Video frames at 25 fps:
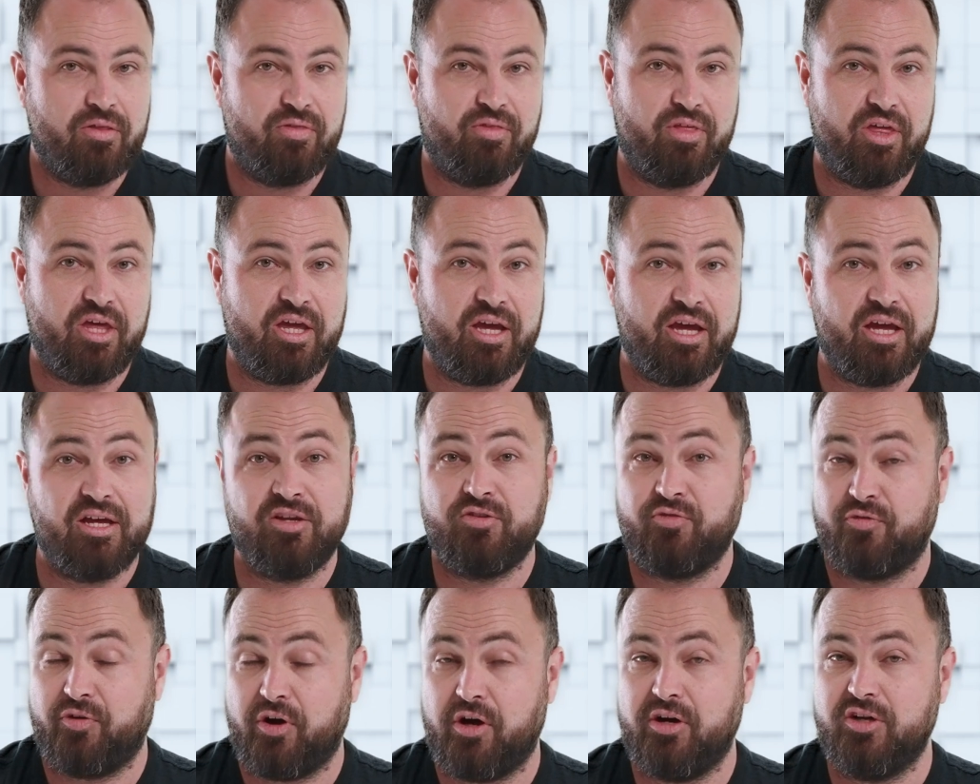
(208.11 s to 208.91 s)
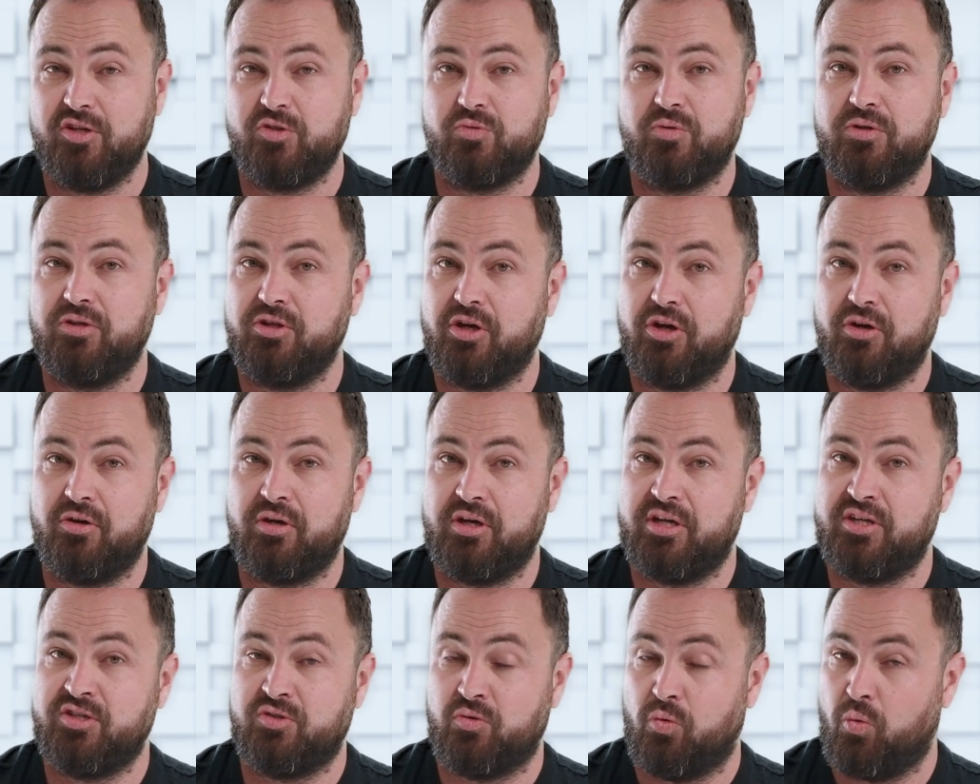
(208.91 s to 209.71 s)
there, as far as we know,
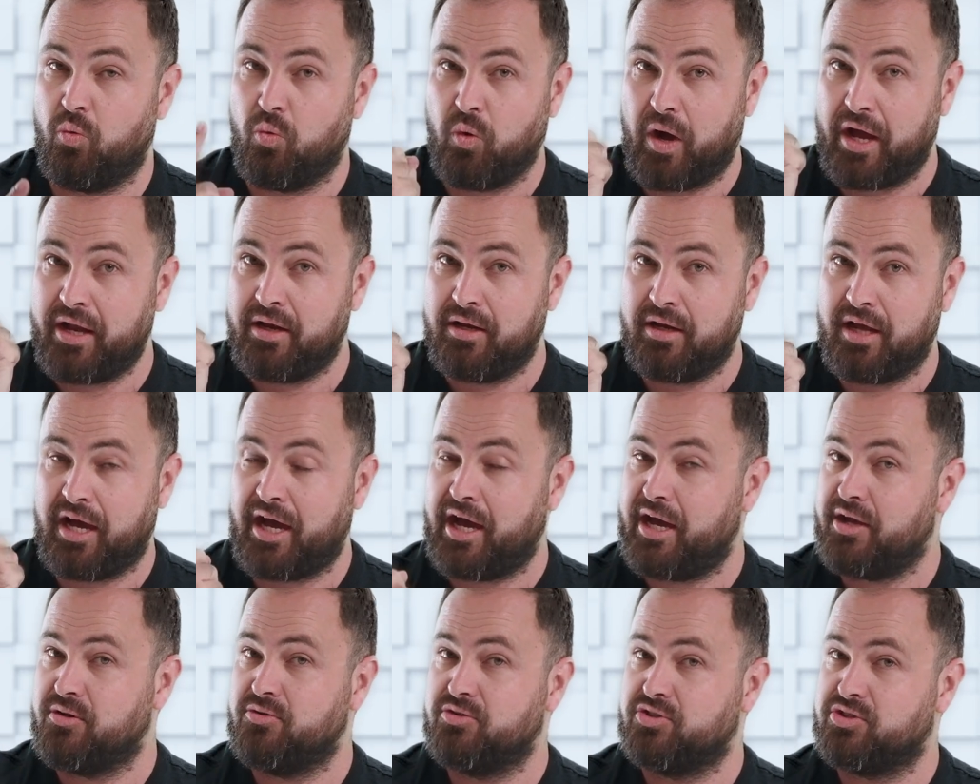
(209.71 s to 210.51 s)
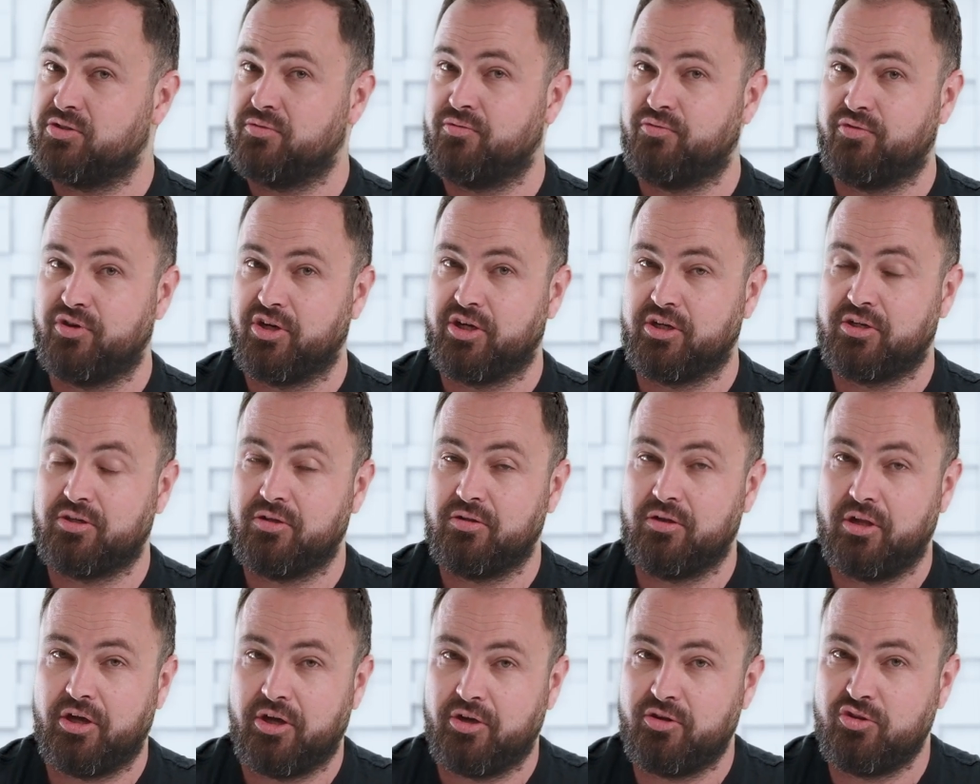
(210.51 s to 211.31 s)
is one hydrogen
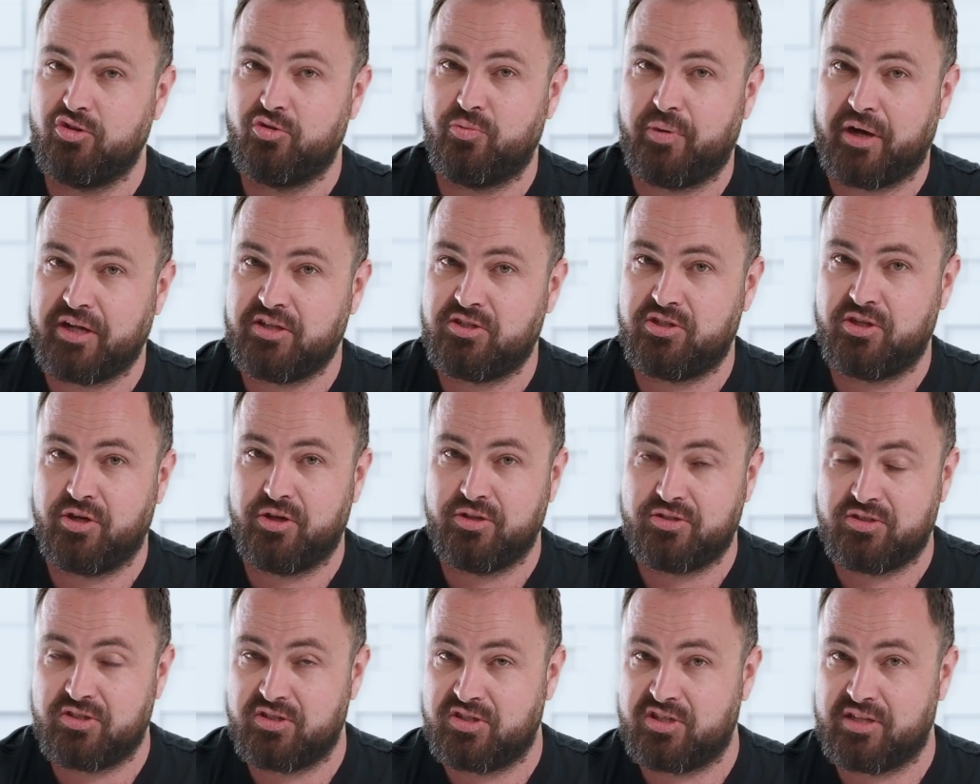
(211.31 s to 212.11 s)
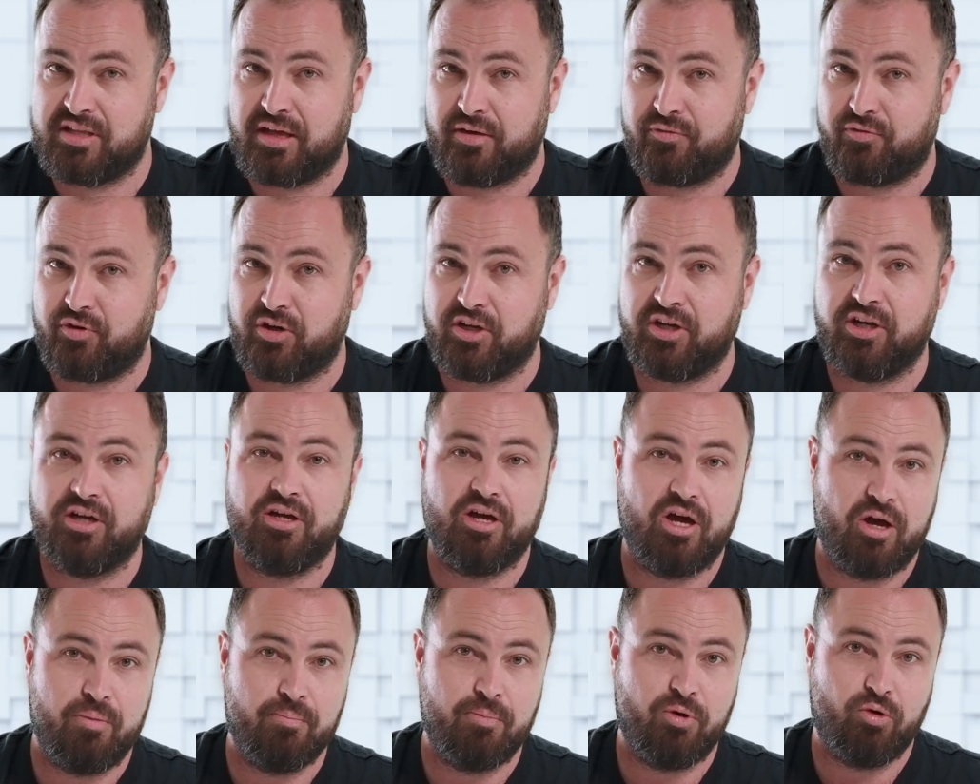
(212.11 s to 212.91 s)
vehicle owned by Toyota South
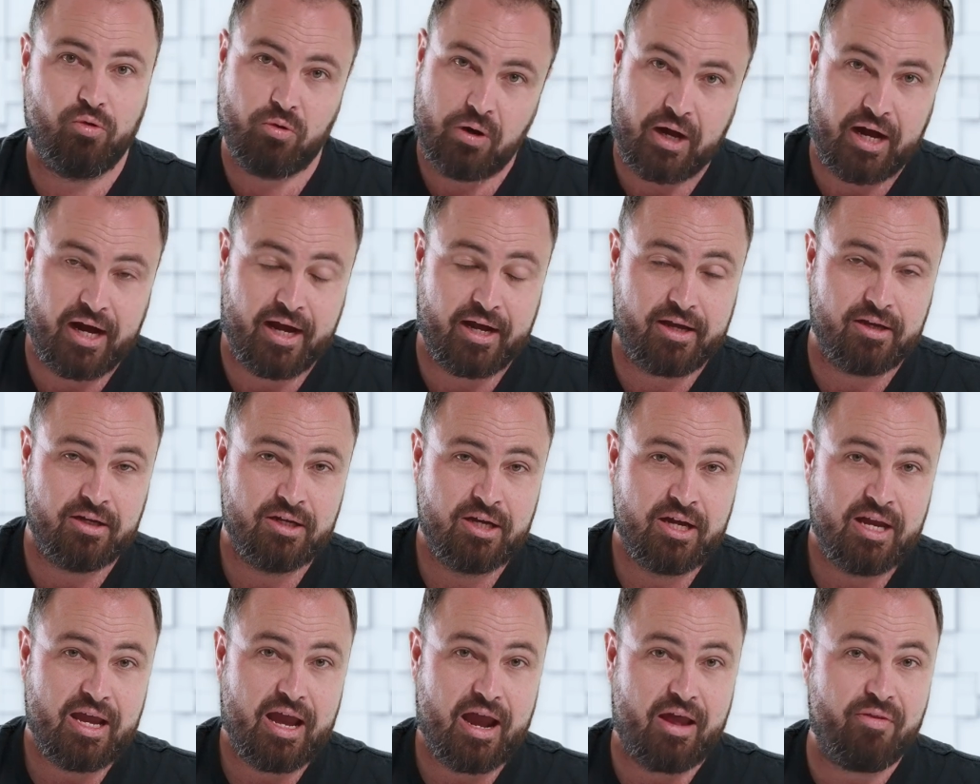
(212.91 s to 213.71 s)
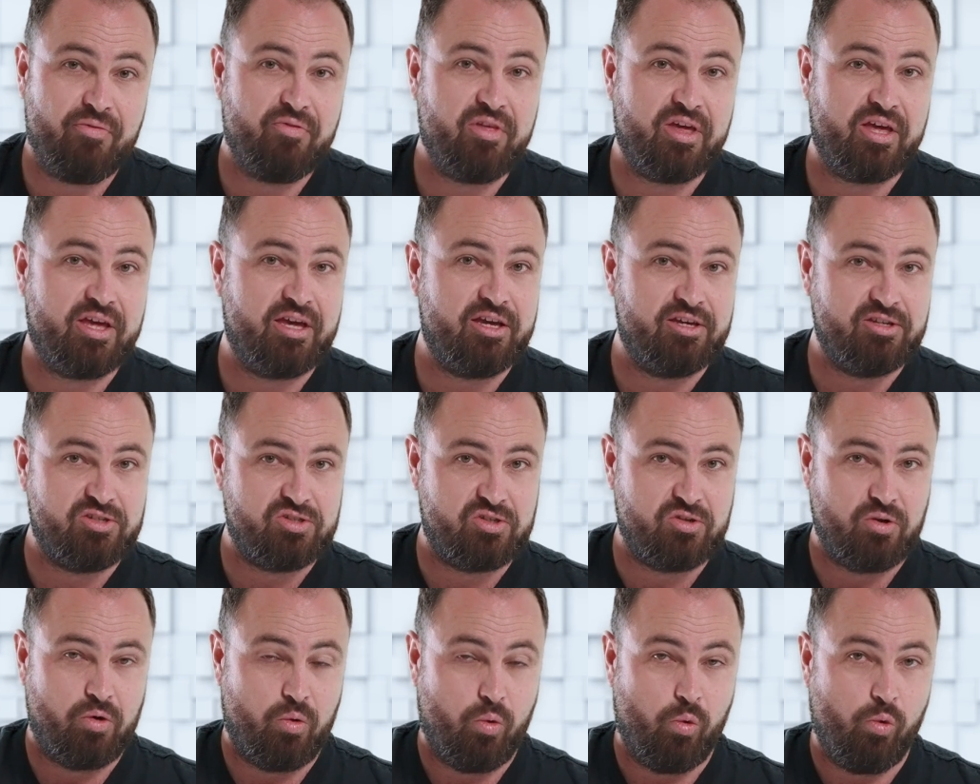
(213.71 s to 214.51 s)
Africa, a Mirai, and there
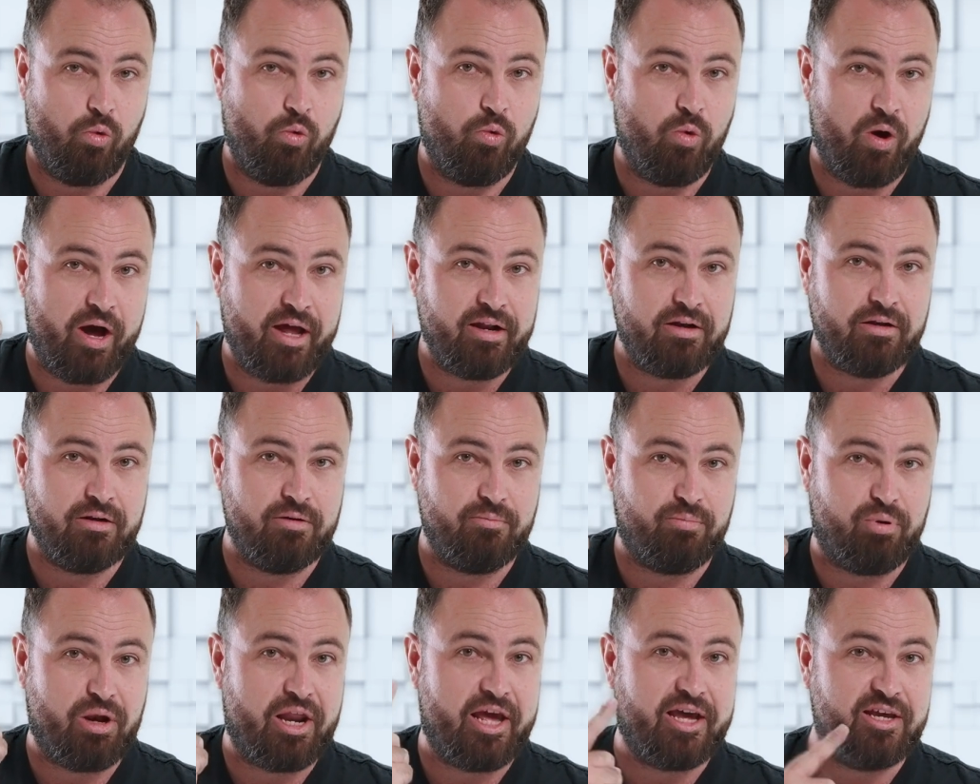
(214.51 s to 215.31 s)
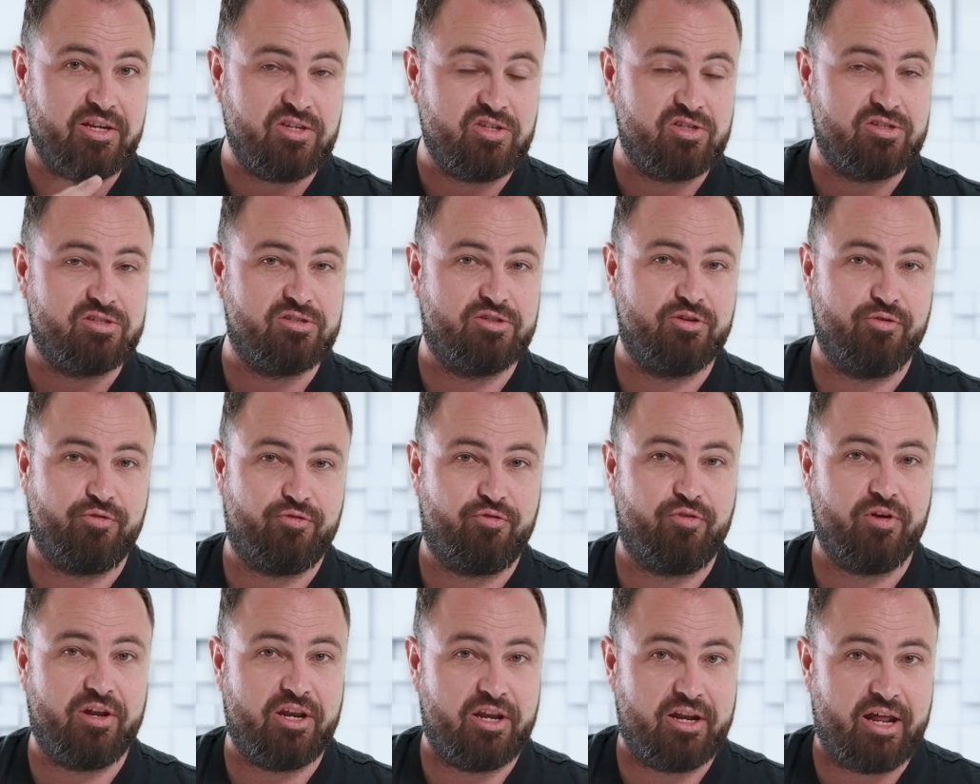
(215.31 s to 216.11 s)
is one place to
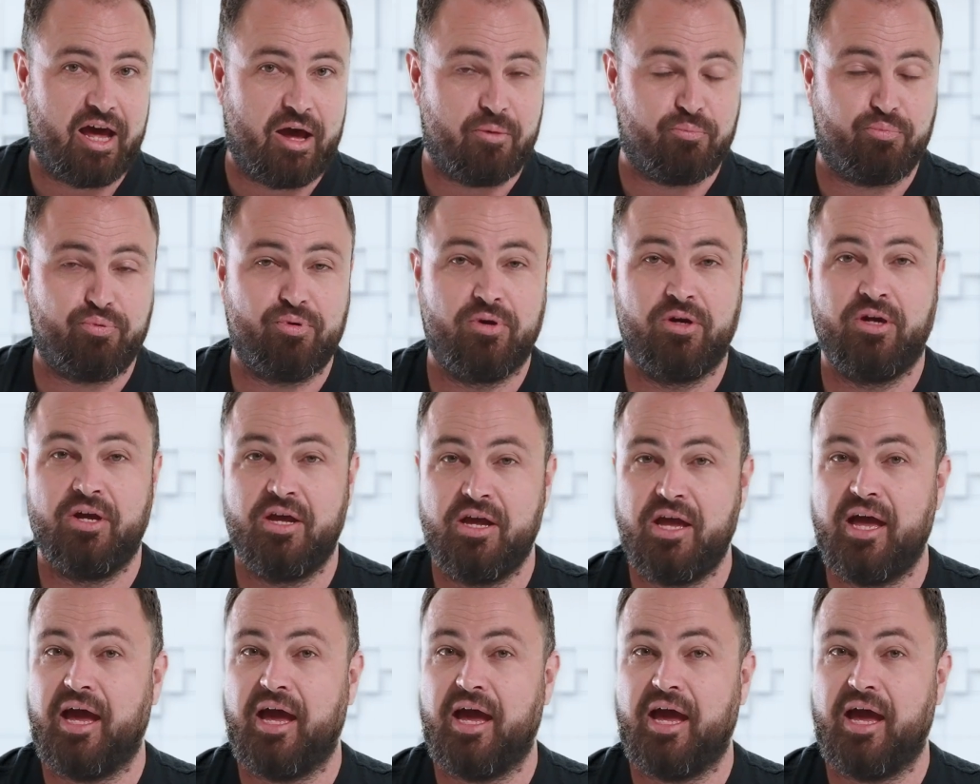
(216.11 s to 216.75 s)
fill it up,